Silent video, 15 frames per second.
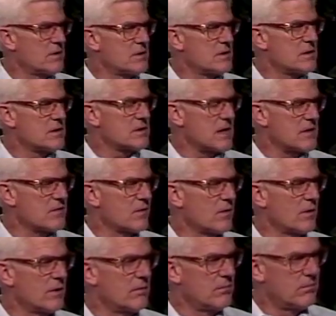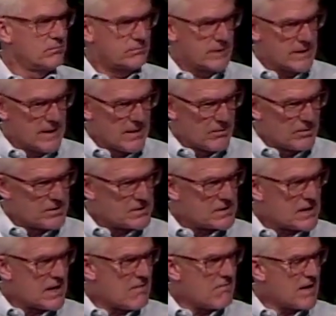is successful in being able to
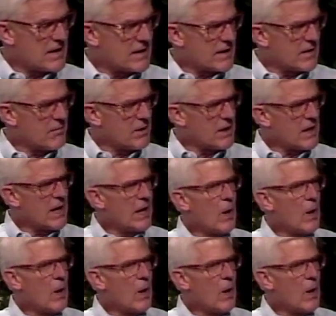save that kind of money.